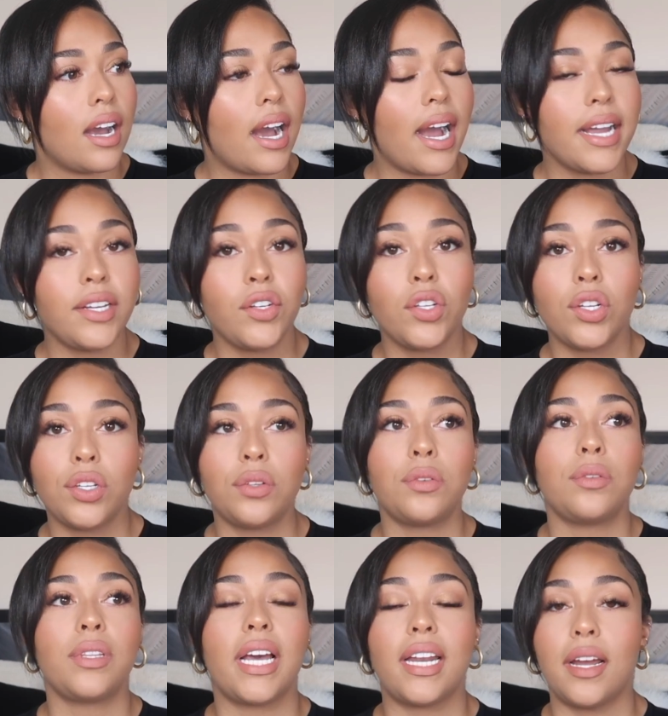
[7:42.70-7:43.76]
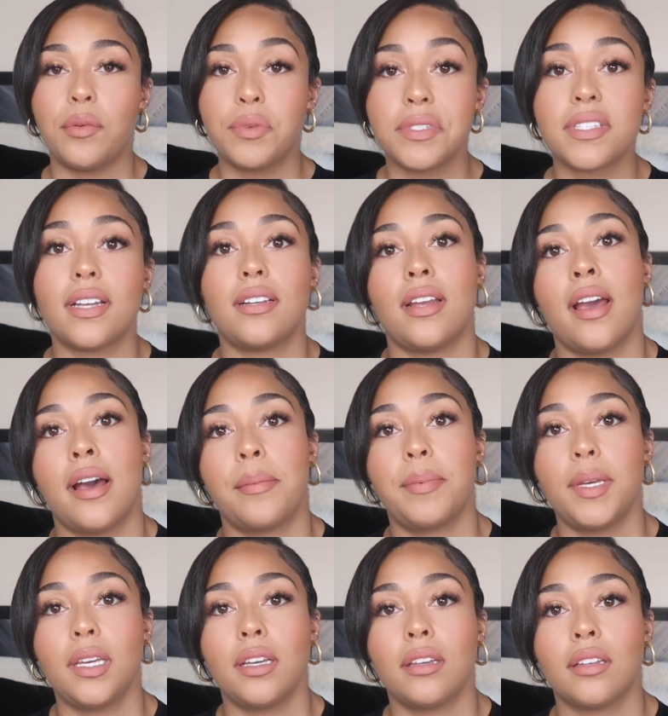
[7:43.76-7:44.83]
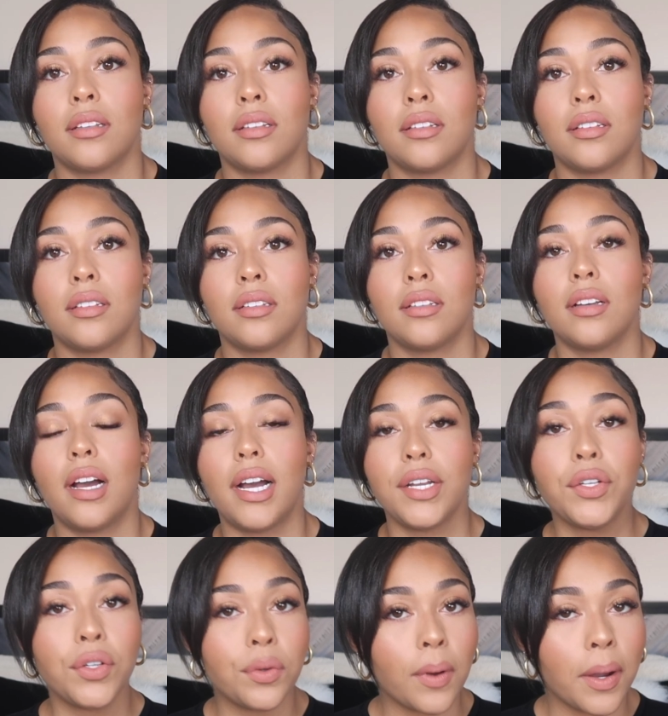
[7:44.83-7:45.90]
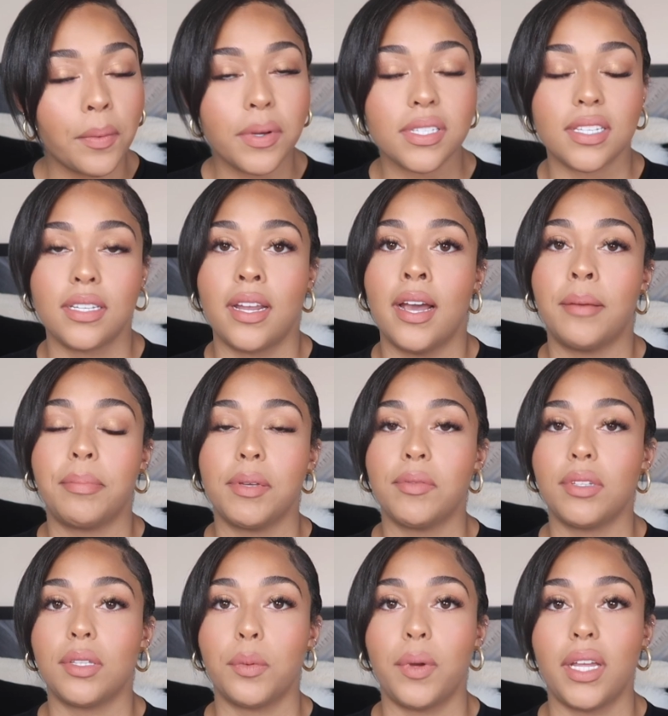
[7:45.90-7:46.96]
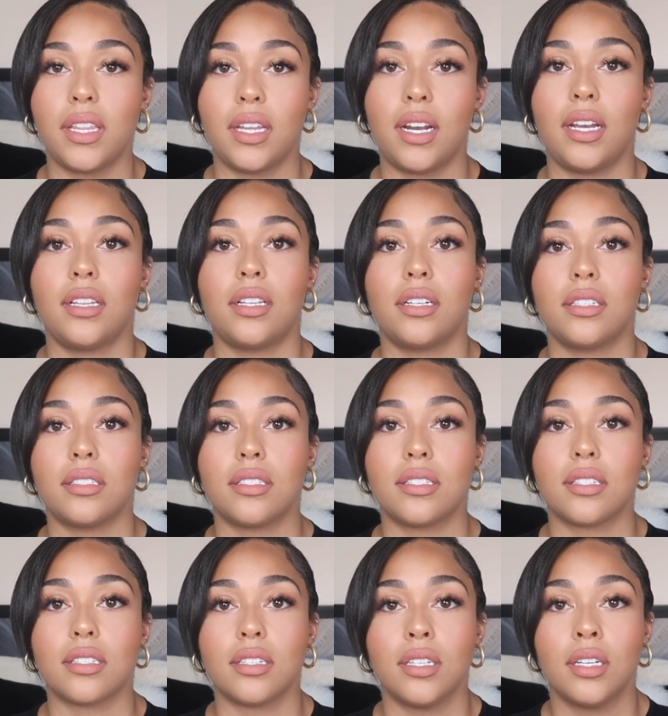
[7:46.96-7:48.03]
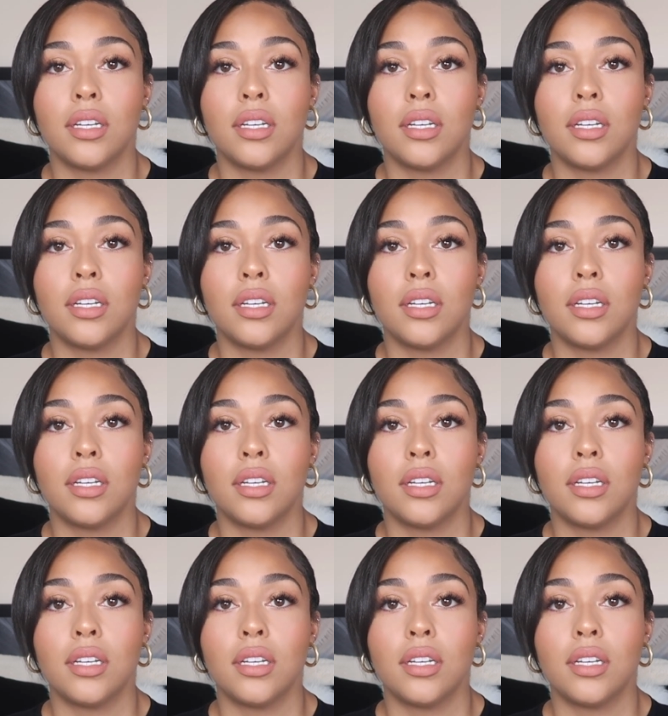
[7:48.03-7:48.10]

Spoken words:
I knew that I was unhappy. I knew I wasn't happy with the way that I looked.